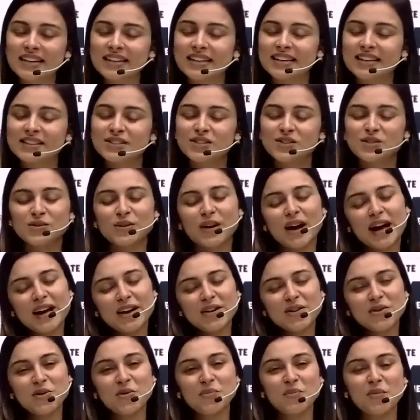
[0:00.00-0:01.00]
Yes. So I
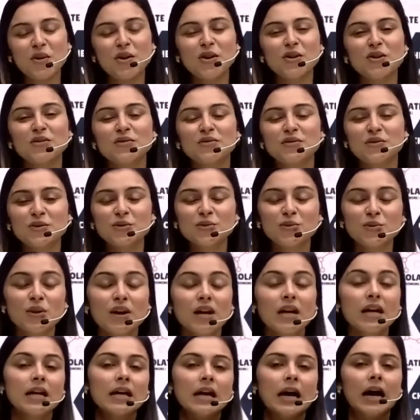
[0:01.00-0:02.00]
hope all of you
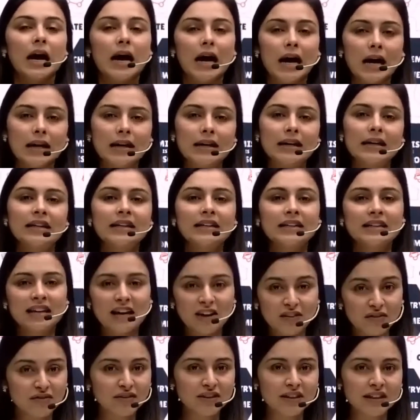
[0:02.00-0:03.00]
are in
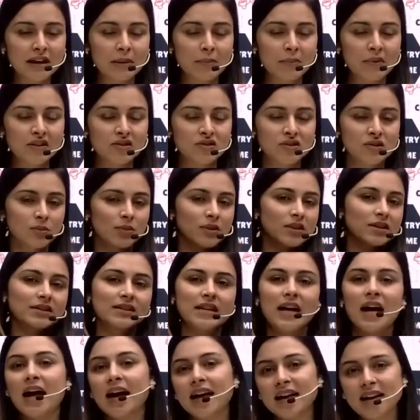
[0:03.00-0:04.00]
love with chemistry, because
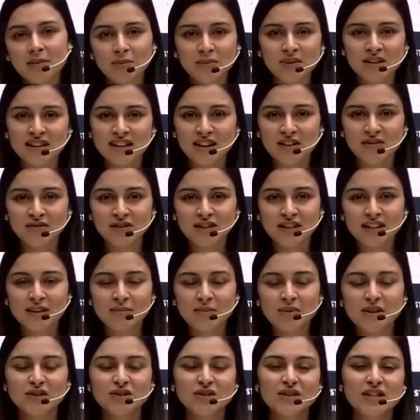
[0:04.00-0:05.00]
I am in love with
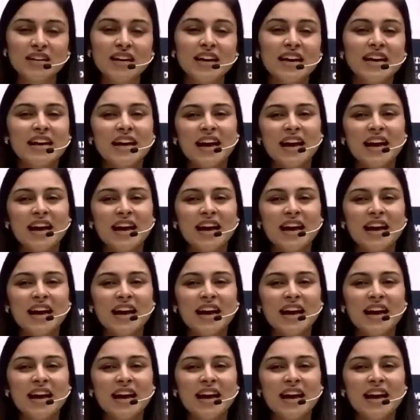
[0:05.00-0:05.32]
chemistry.